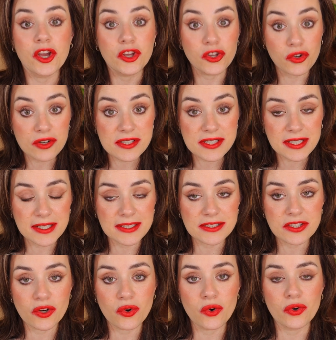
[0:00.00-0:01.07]
your skin
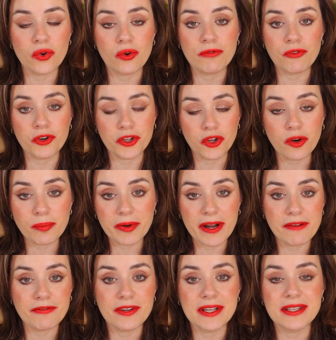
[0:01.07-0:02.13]
tone or for your
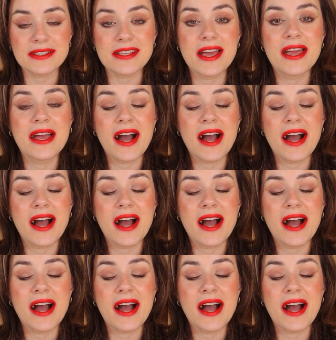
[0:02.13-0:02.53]
preference.